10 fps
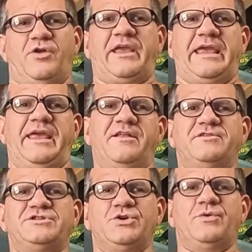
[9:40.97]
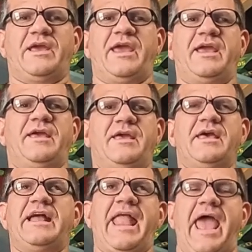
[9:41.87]
looking into an
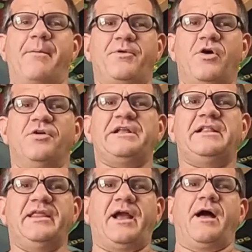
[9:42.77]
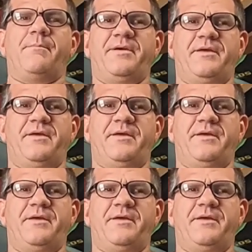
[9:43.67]
app called ClickUp.